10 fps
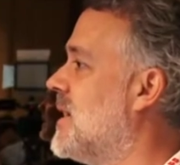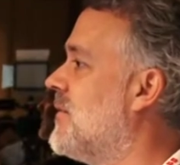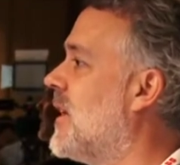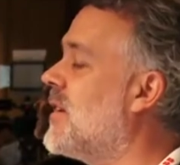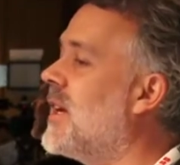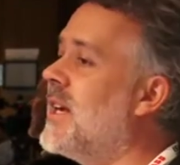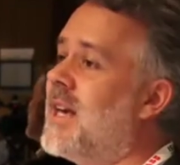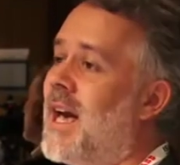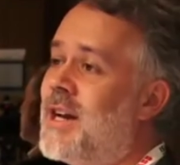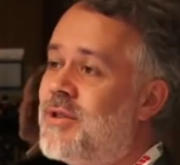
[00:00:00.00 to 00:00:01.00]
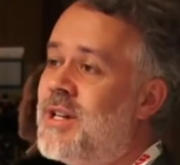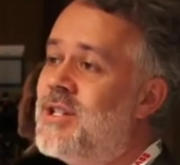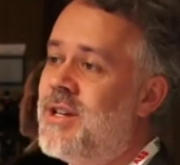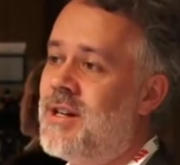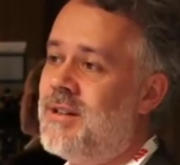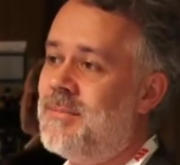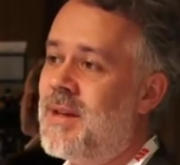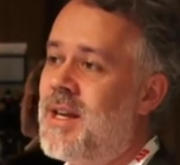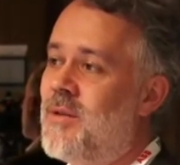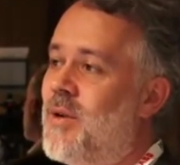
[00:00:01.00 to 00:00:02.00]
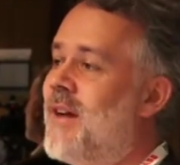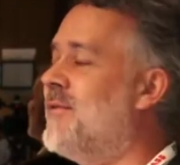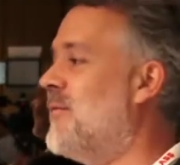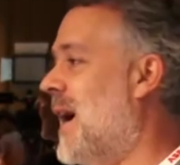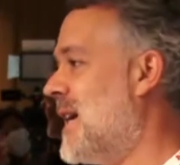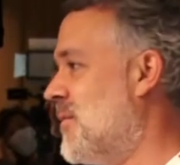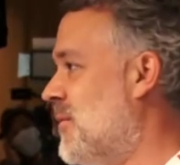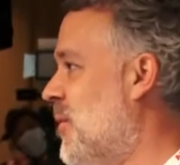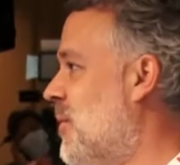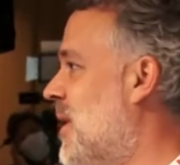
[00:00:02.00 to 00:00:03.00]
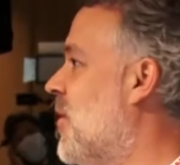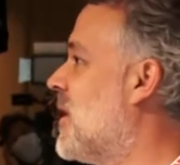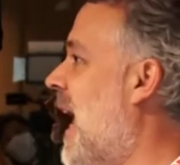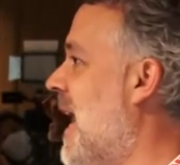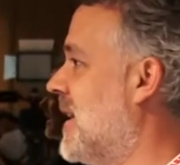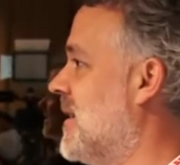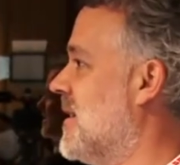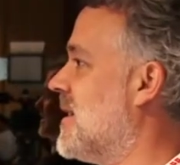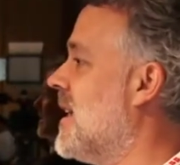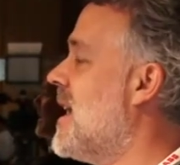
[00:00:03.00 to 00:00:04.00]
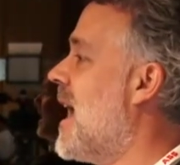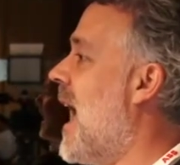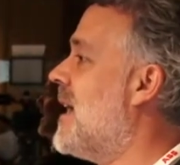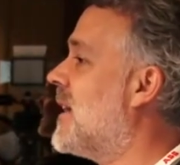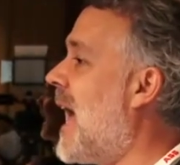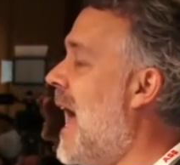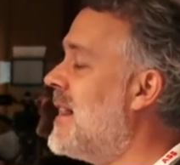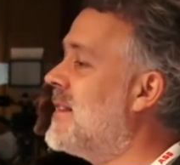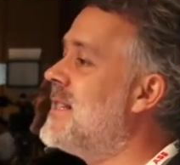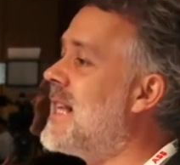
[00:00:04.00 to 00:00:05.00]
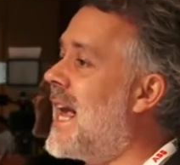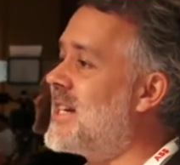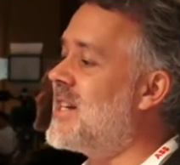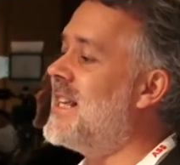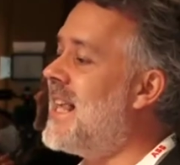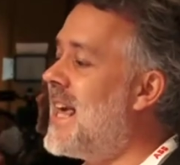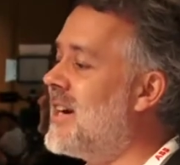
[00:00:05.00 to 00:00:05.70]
is very regional. We have what we call cantons. And the cantons, actually, they